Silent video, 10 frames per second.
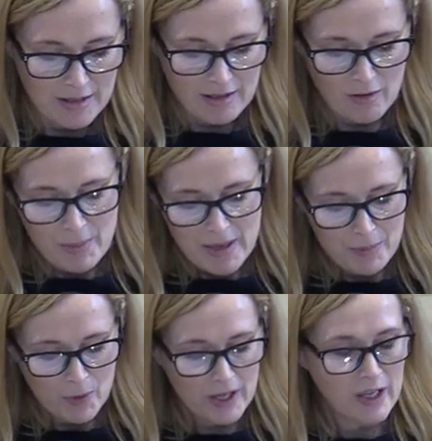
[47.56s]
There are
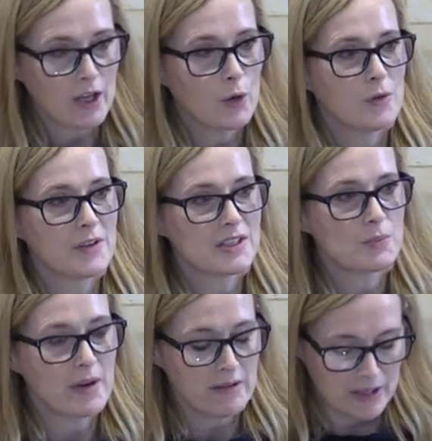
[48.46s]
people here who have
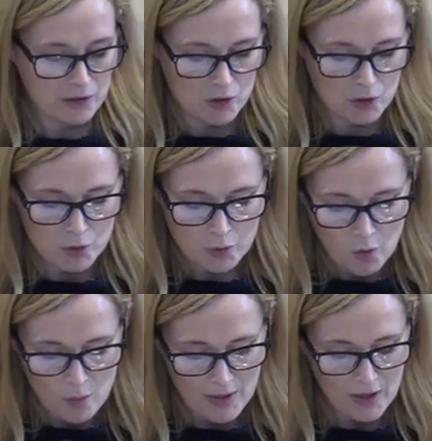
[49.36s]
experienced
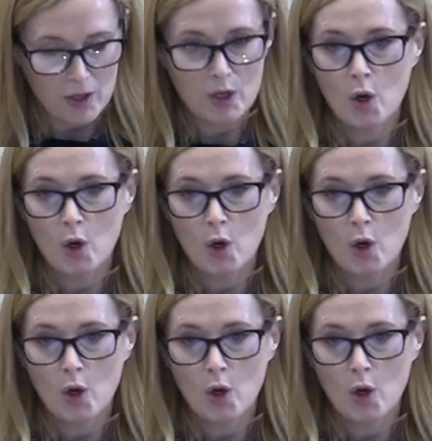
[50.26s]
trauma